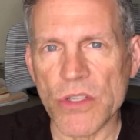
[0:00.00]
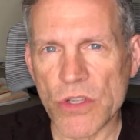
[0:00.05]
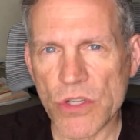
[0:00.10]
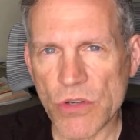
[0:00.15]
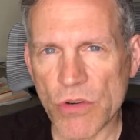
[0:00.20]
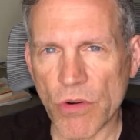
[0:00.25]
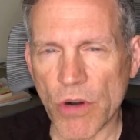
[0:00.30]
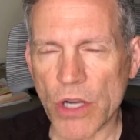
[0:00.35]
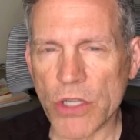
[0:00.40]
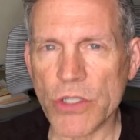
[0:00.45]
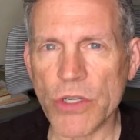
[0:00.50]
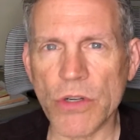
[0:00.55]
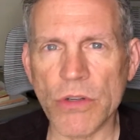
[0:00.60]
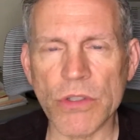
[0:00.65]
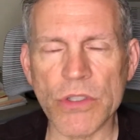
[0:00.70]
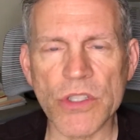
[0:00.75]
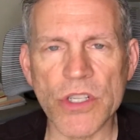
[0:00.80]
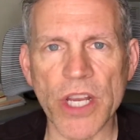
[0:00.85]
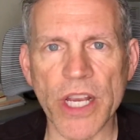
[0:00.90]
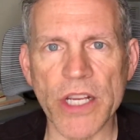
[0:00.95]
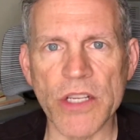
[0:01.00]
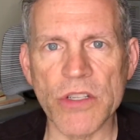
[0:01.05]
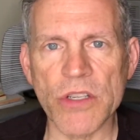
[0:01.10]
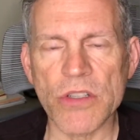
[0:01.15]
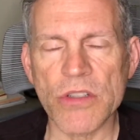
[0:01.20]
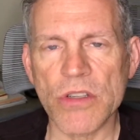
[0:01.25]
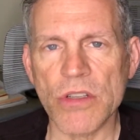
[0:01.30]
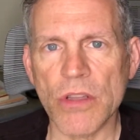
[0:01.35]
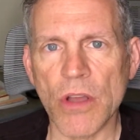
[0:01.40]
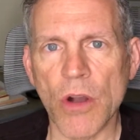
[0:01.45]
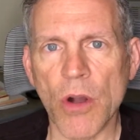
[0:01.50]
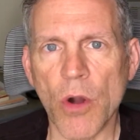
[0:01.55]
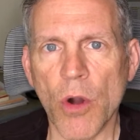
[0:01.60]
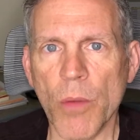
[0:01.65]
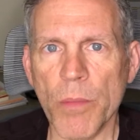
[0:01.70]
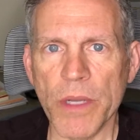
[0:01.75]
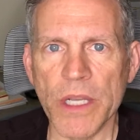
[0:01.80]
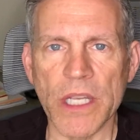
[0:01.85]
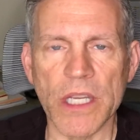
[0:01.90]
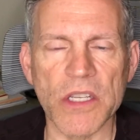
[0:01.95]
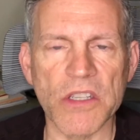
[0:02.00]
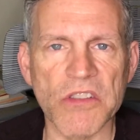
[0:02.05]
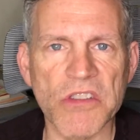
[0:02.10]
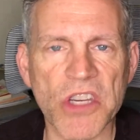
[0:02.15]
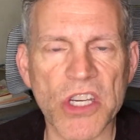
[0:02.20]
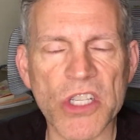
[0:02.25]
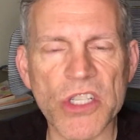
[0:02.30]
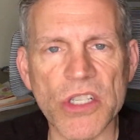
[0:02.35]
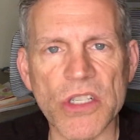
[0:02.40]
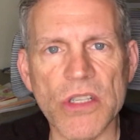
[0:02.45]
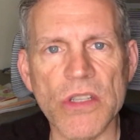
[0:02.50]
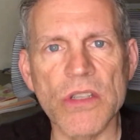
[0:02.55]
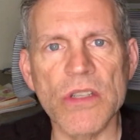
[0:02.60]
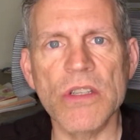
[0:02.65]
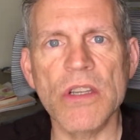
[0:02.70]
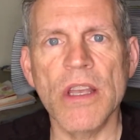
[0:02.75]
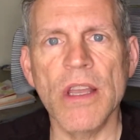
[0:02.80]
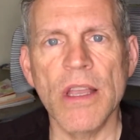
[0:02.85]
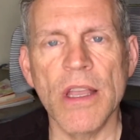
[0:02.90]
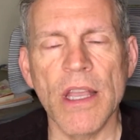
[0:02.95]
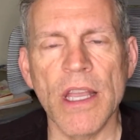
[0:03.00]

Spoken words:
structural changes to the home, any additions,